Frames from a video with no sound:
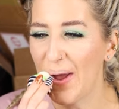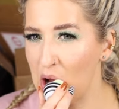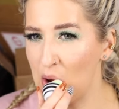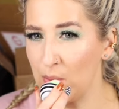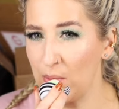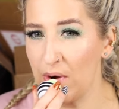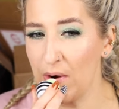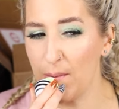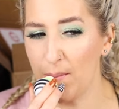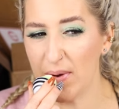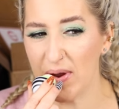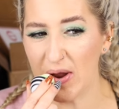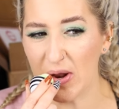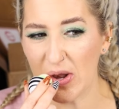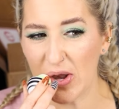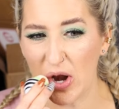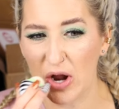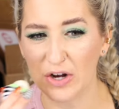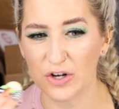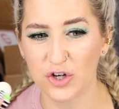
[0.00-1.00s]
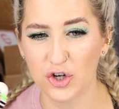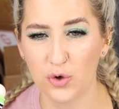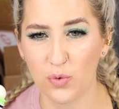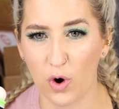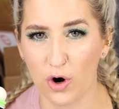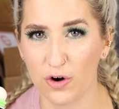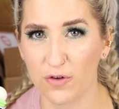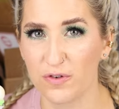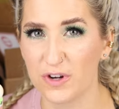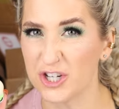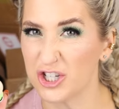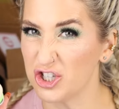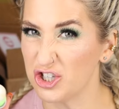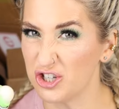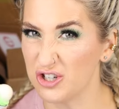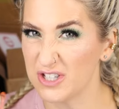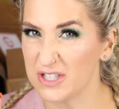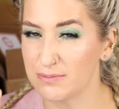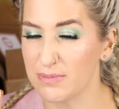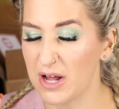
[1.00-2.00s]
I'm hoping it's not too
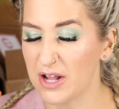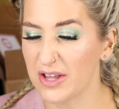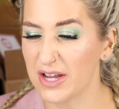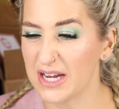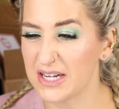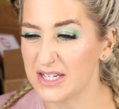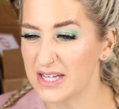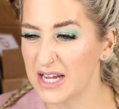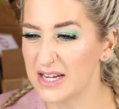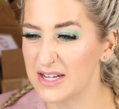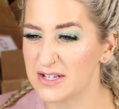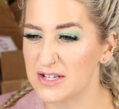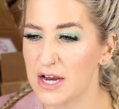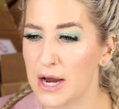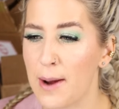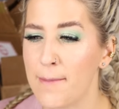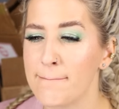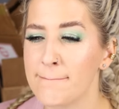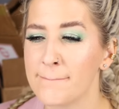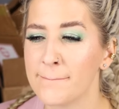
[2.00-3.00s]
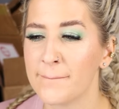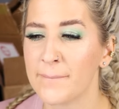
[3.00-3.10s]
artificial smelling and tasting